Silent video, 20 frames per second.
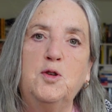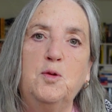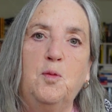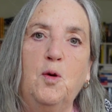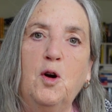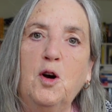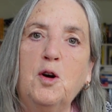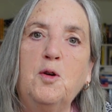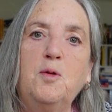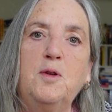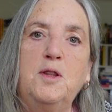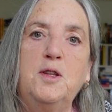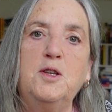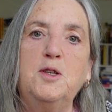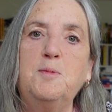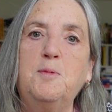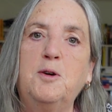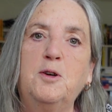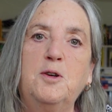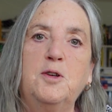to work with this
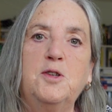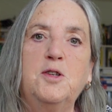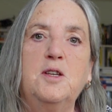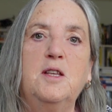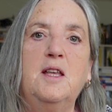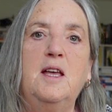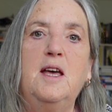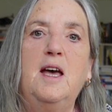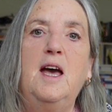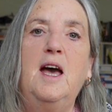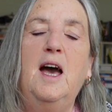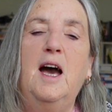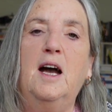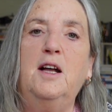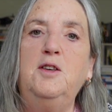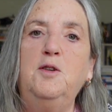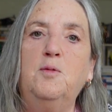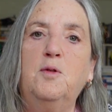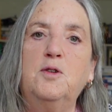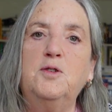person,
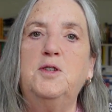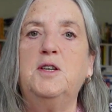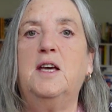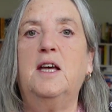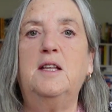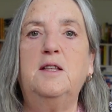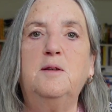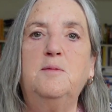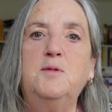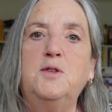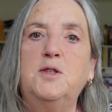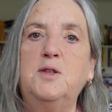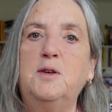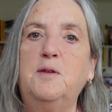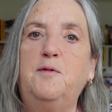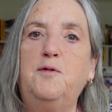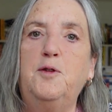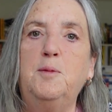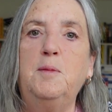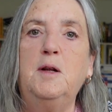and you want to get them
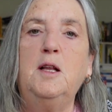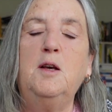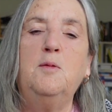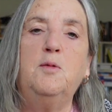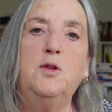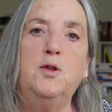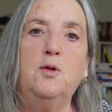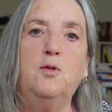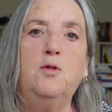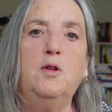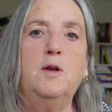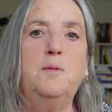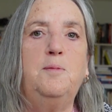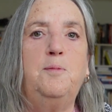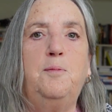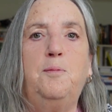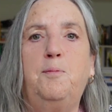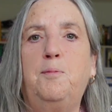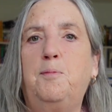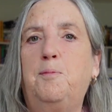familiar with all the
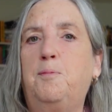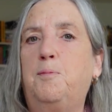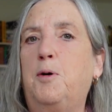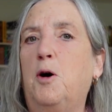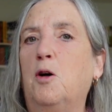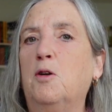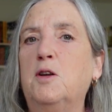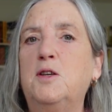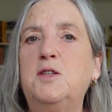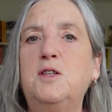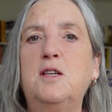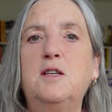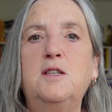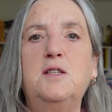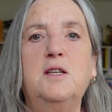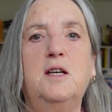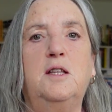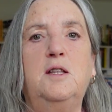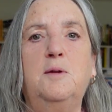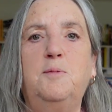policies
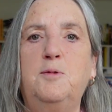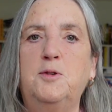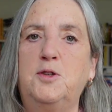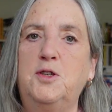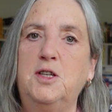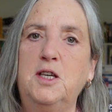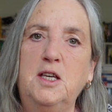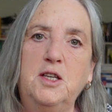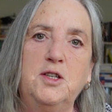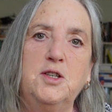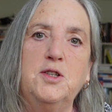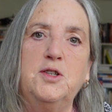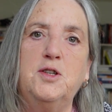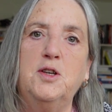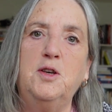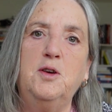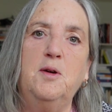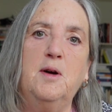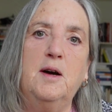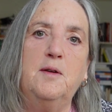and the procedures that
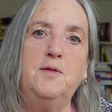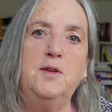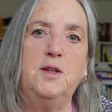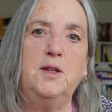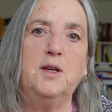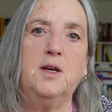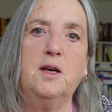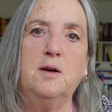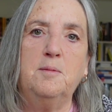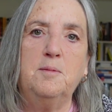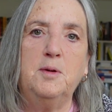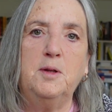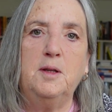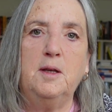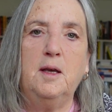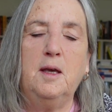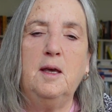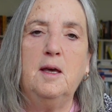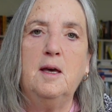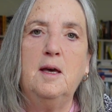you have in the
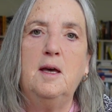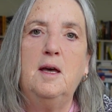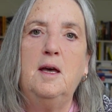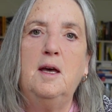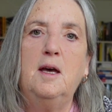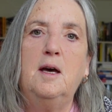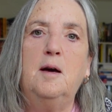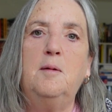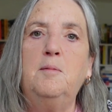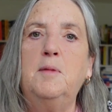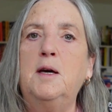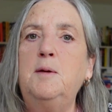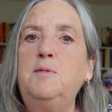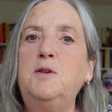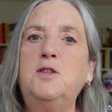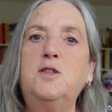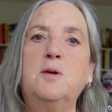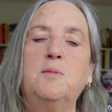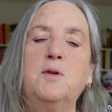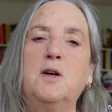company. And maybe
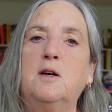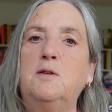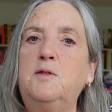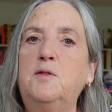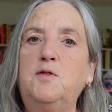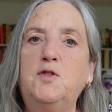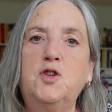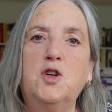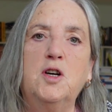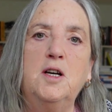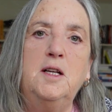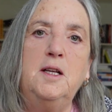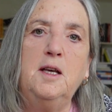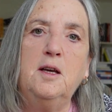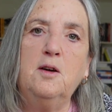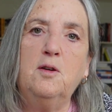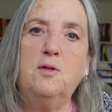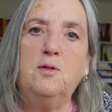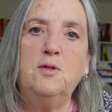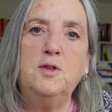some kind of
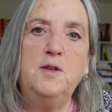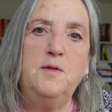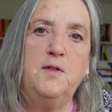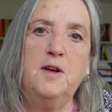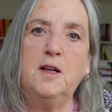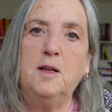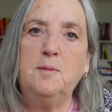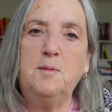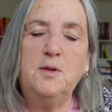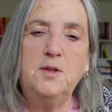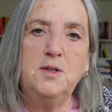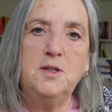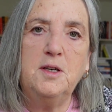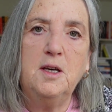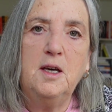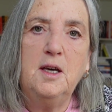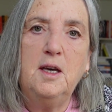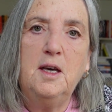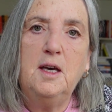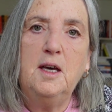training or development
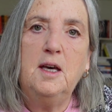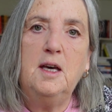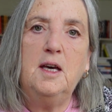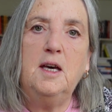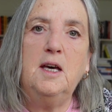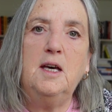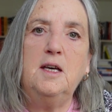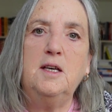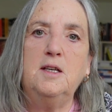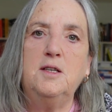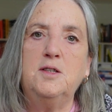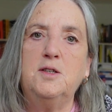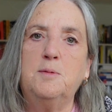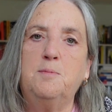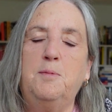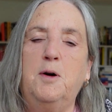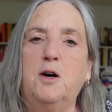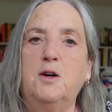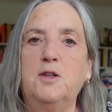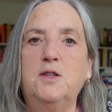is
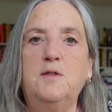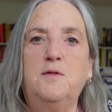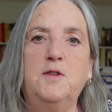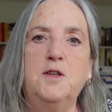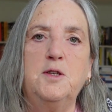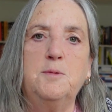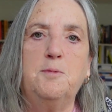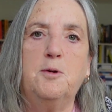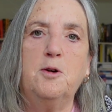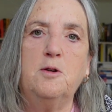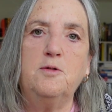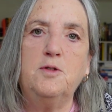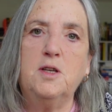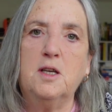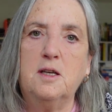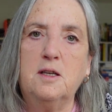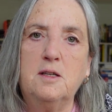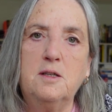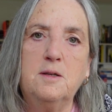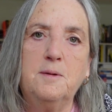part of this
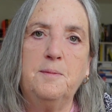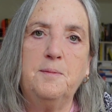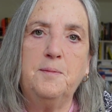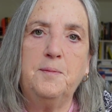process.